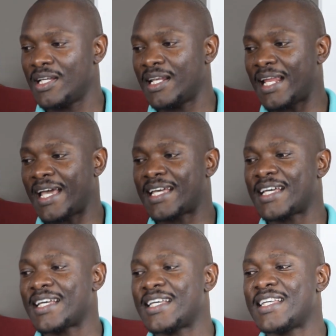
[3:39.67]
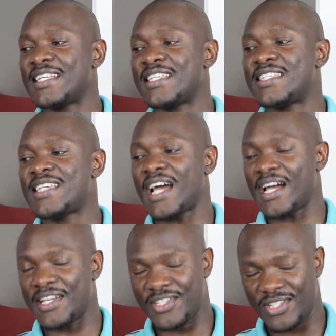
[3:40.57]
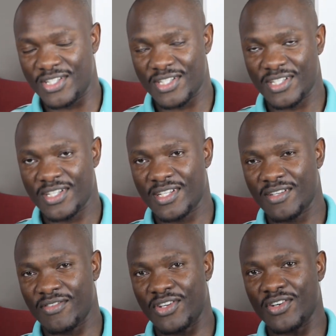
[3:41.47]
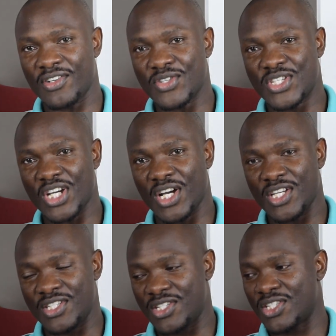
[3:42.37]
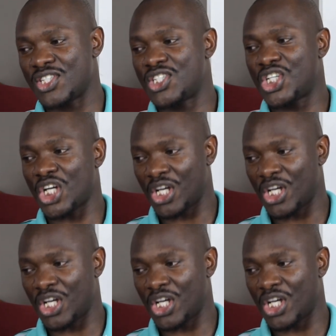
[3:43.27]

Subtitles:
like charge. When you want to charge, ch.